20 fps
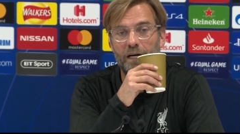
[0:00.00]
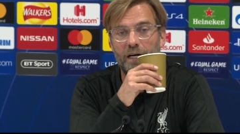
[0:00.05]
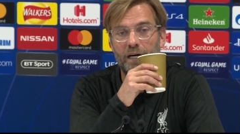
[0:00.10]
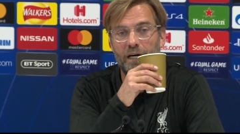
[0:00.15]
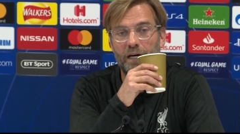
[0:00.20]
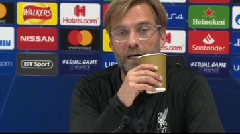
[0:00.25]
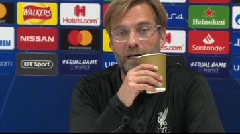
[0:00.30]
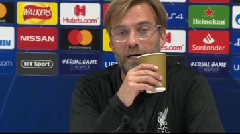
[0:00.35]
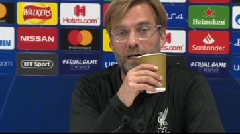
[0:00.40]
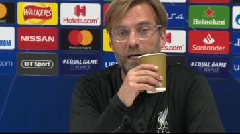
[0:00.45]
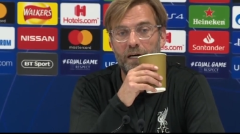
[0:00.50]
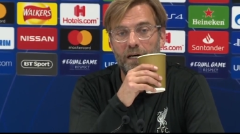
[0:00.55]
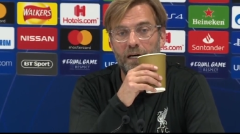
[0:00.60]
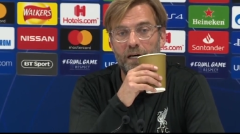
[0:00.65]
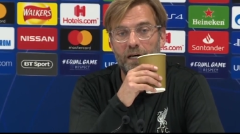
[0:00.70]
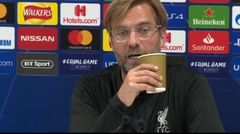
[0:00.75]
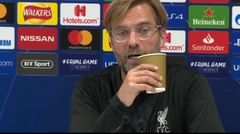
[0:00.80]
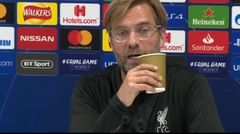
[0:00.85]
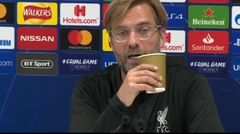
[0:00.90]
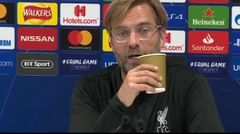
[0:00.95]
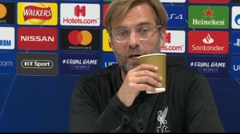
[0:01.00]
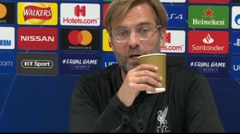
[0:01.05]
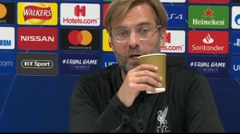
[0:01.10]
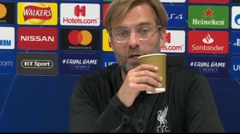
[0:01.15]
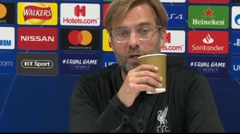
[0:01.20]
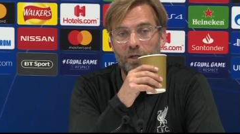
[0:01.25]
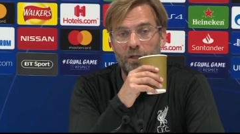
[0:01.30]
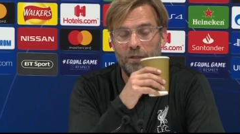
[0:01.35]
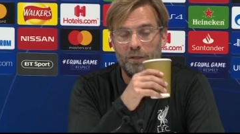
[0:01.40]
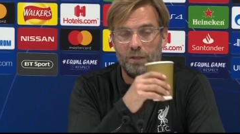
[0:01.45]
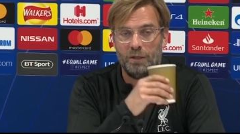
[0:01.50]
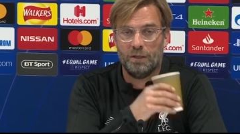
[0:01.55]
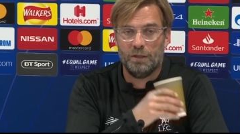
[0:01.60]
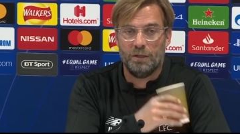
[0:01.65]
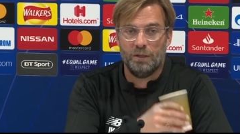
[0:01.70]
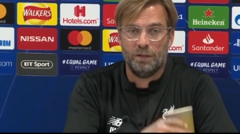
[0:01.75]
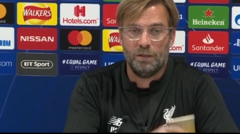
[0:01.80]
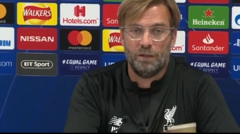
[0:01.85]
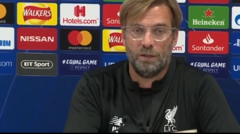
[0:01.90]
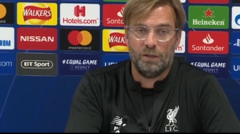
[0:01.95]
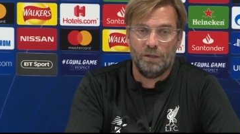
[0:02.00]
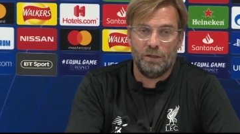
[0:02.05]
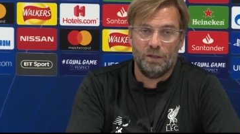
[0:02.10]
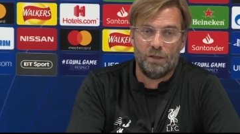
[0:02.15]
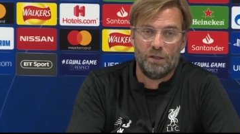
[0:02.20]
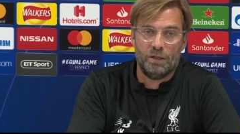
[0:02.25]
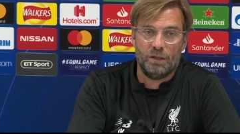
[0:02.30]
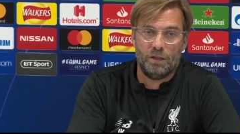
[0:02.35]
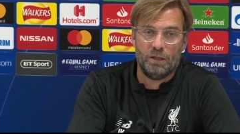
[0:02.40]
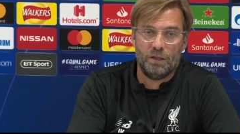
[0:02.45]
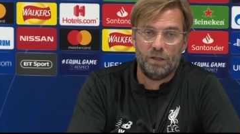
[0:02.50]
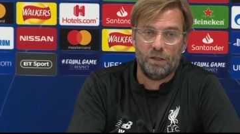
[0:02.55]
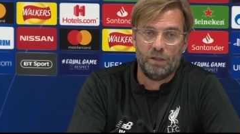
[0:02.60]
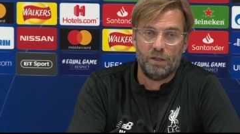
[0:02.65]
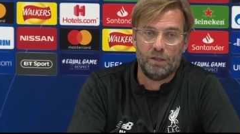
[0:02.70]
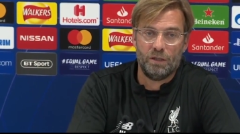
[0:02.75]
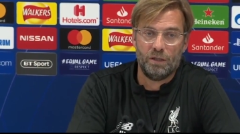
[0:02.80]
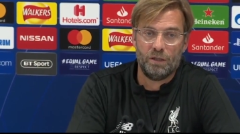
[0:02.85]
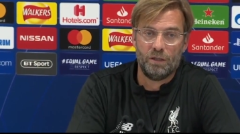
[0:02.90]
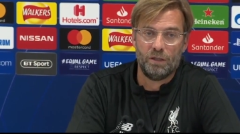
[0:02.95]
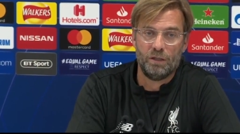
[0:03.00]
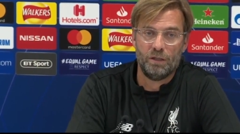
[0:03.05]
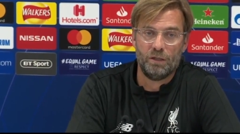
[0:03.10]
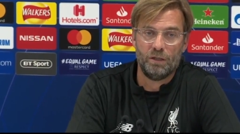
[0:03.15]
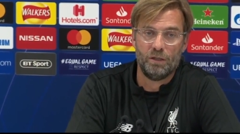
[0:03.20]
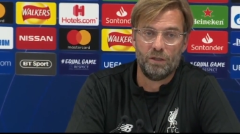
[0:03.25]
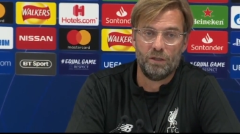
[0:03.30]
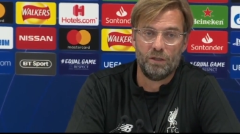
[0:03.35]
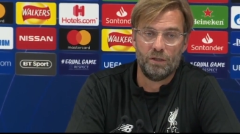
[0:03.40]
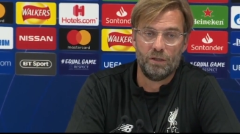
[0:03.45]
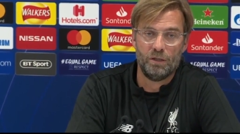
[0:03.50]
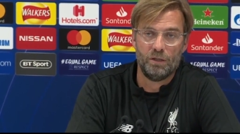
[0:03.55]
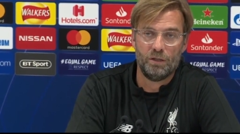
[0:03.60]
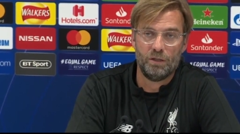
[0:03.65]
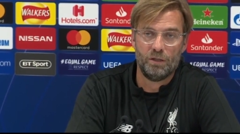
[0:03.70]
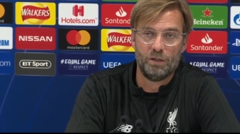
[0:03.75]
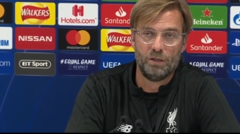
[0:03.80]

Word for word: how does that reflect now, maybe on your tactic or something that you were preparing?